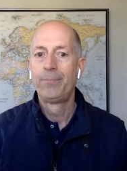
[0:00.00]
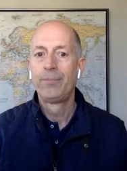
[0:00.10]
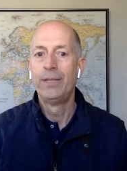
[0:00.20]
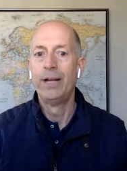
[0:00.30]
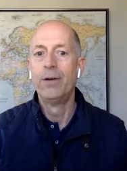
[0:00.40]

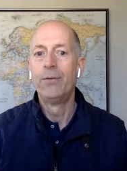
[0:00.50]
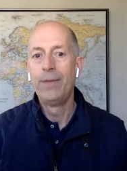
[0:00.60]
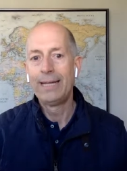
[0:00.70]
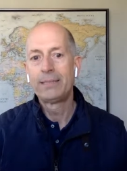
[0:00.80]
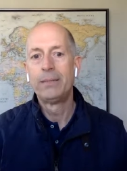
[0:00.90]
Mm. You know,
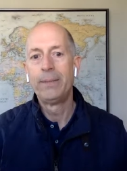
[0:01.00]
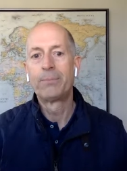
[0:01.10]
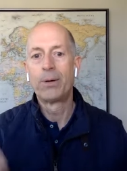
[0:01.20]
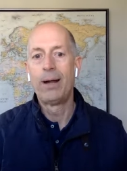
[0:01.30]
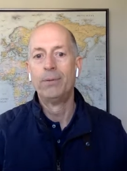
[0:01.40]
that's the
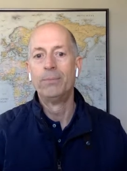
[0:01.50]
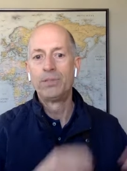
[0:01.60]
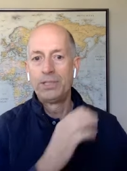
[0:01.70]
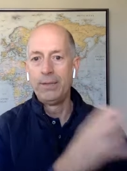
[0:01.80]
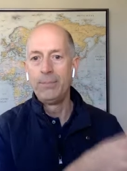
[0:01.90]
big problem.
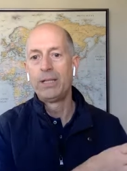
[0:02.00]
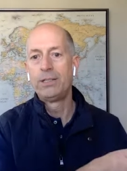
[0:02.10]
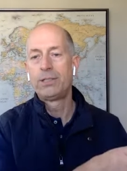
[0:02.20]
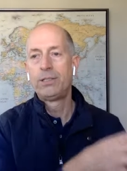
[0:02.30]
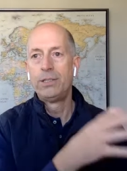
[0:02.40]

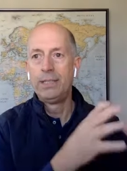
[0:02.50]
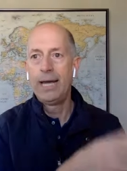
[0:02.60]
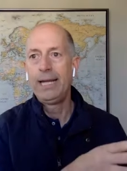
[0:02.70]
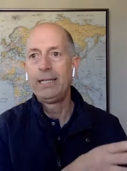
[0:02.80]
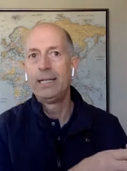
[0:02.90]
Stimulus to
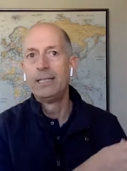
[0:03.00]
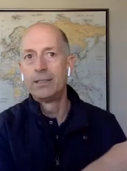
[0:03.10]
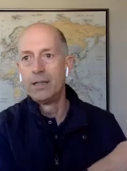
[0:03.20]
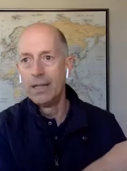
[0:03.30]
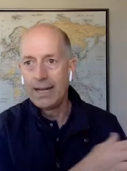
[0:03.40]
date
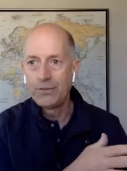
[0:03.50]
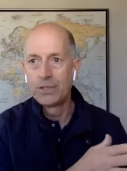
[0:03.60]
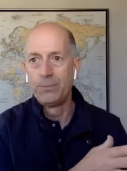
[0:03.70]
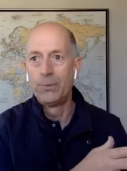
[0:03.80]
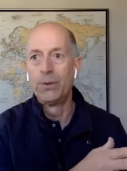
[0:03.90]
is life
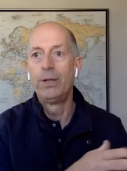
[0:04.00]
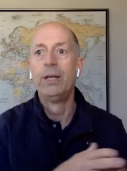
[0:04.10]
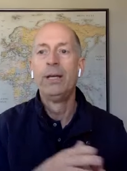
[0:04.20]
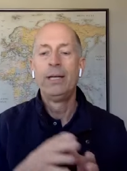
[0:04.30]
support.